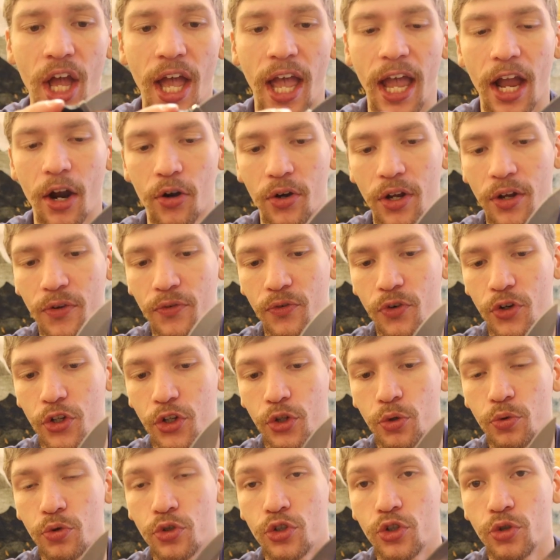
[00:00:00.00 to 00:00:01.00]
area for
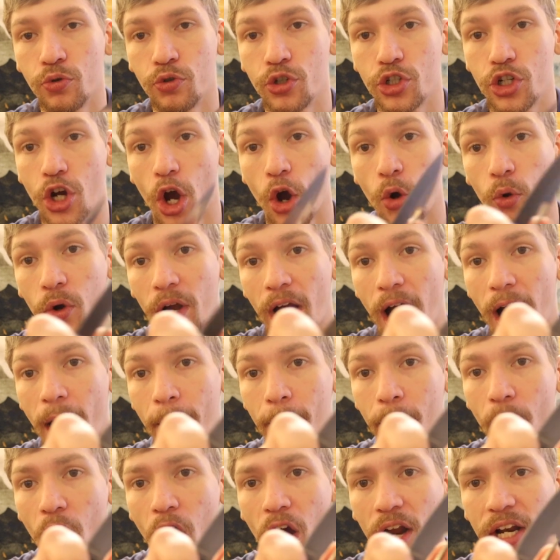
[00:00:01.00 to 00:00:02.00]
you to choke
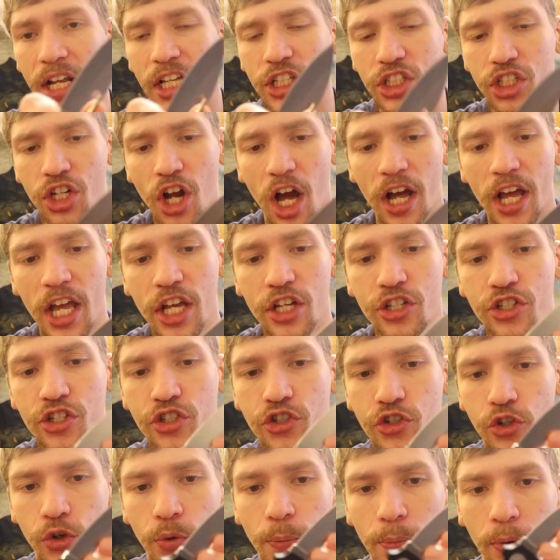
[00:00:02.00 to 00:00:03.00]
up on. It's not a
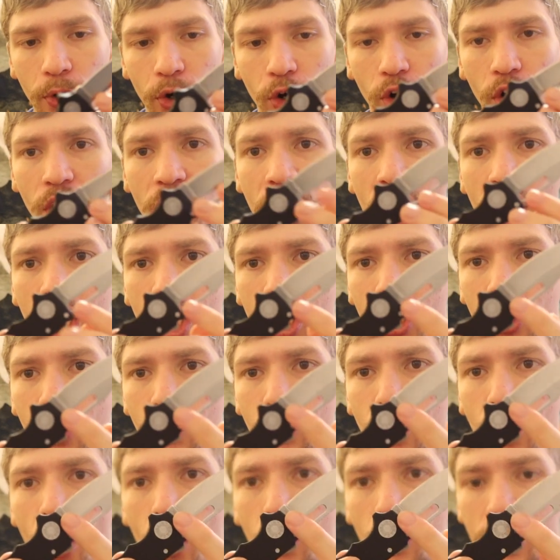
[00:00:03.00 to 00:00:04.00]
super you know,
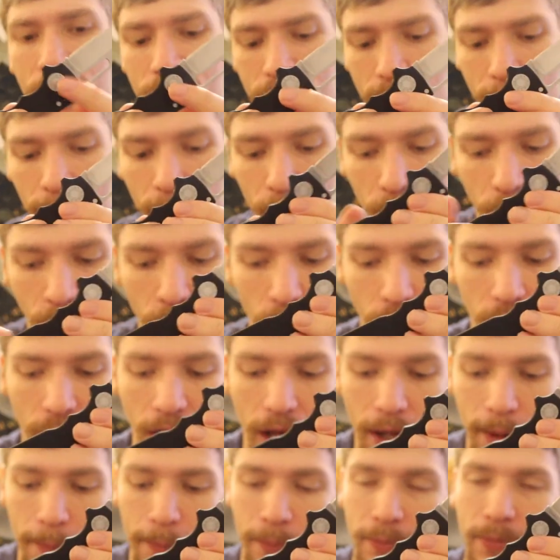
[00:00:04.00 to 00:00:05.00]
noticeable
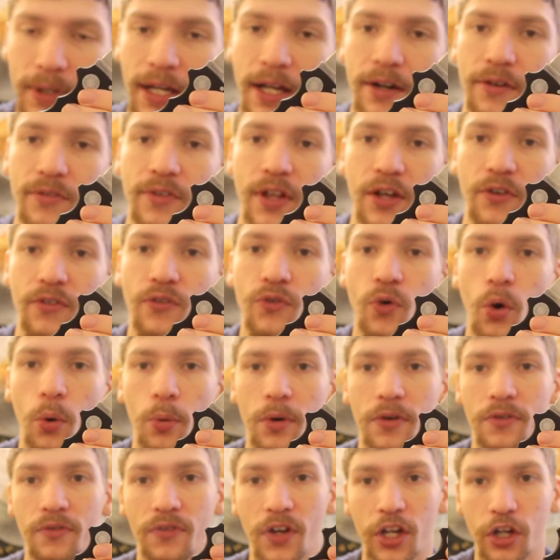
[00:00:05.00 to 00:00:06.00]
um, kind of like
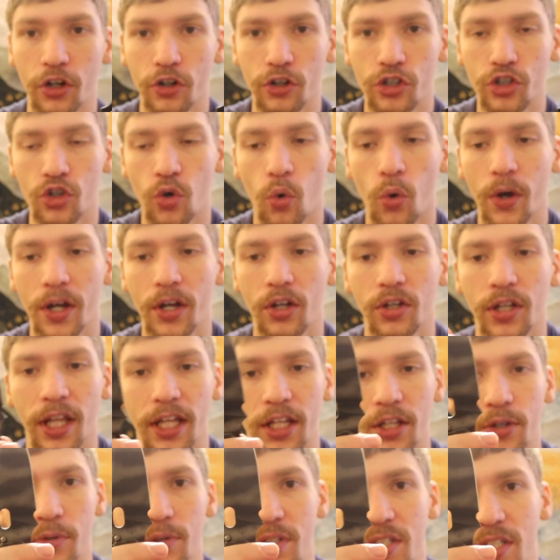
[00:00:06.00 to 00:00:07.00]
forward finger choil
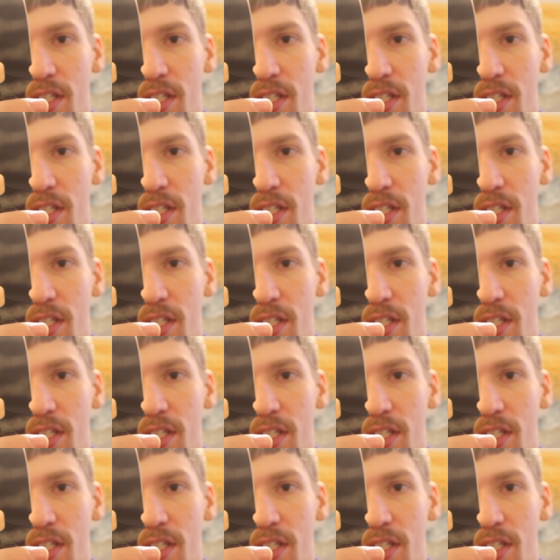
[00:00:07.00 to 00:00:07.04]
like you'd